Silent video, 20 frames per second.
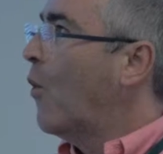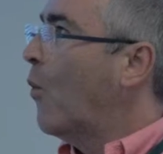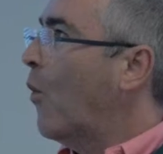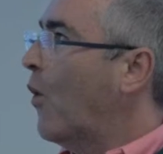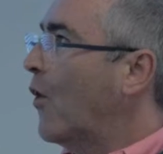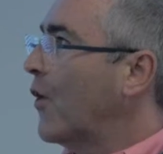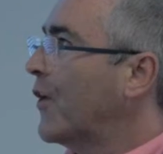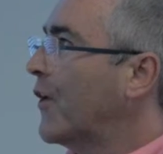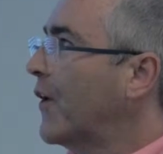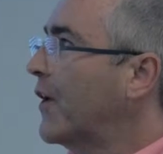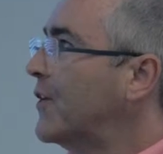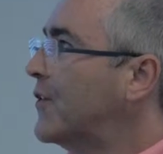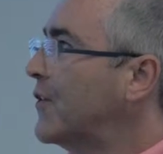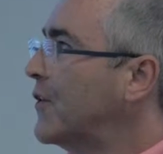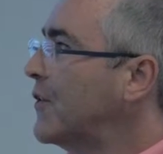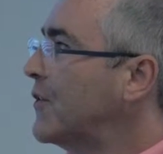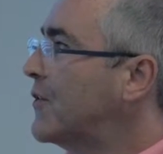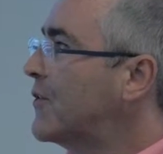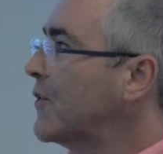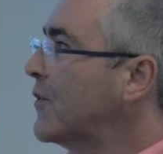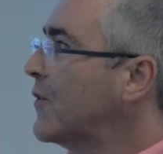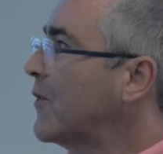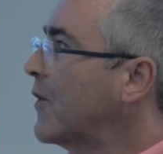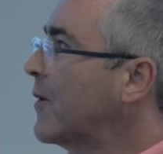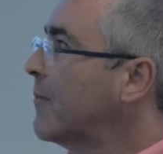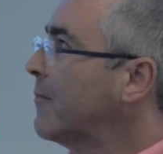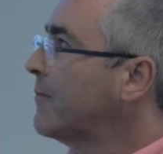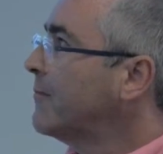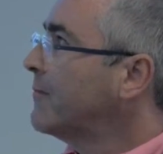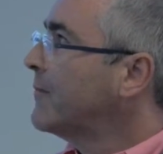what could I do
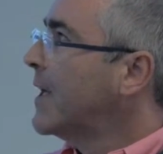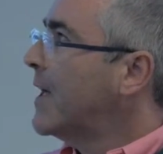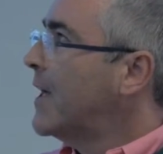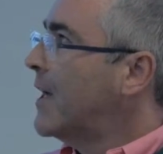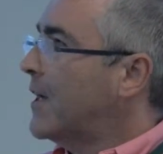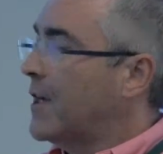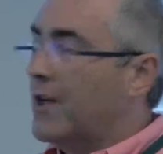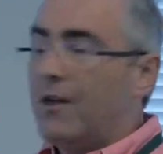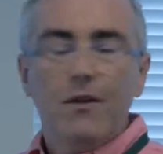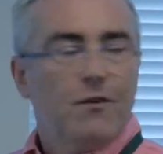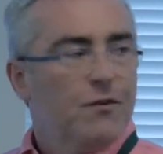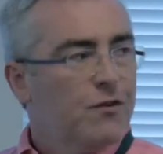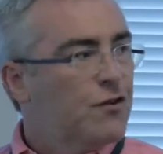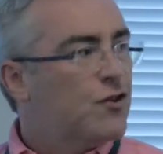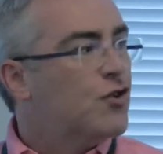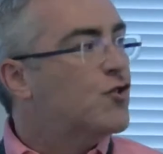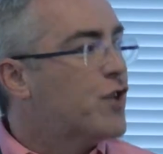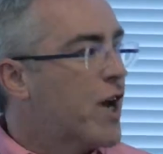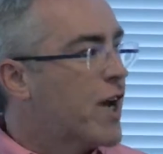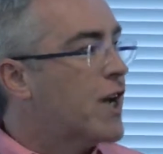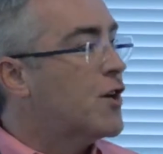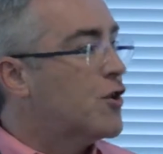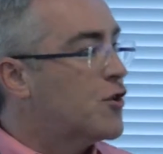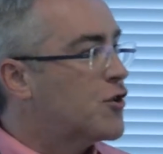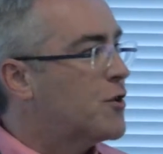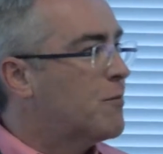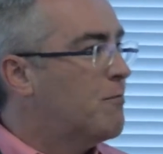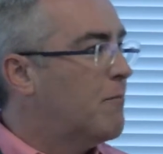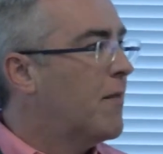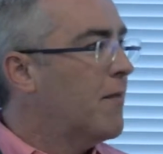to
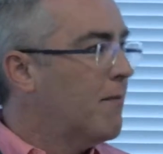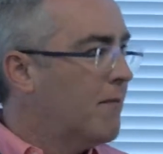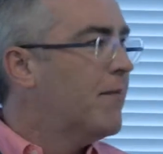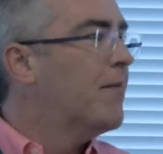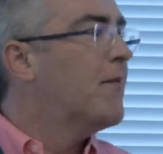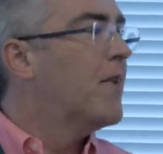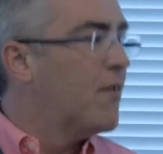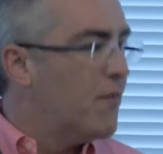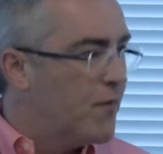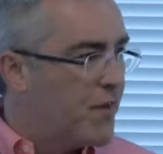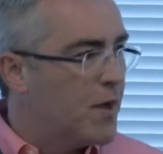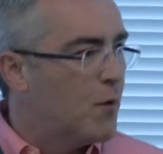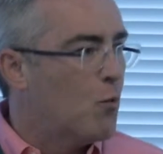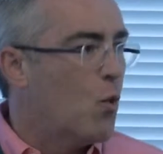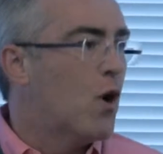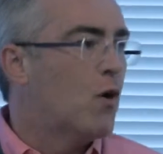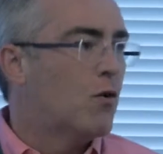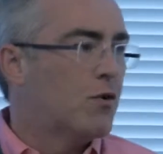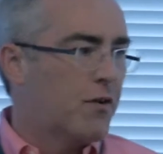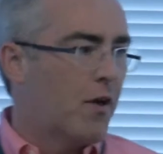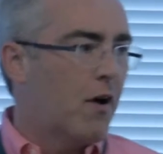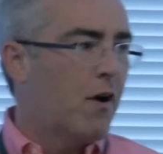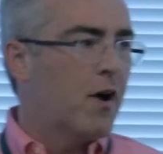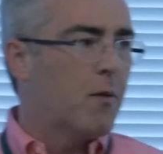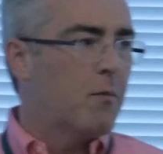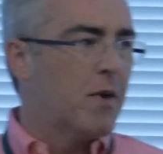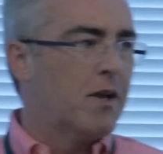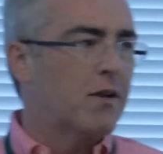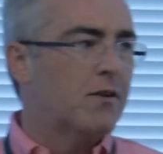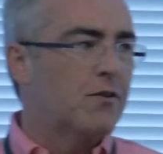change the world that
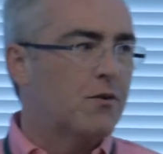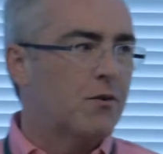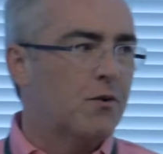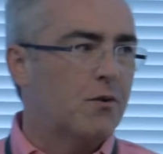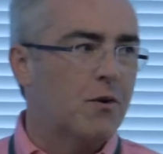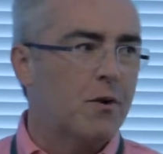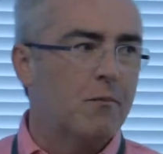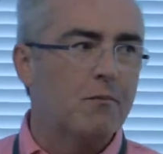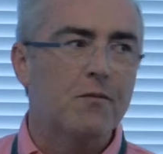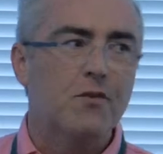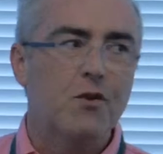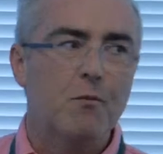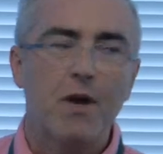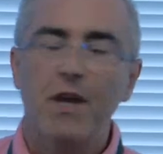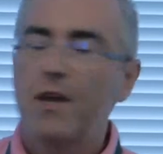I'm in to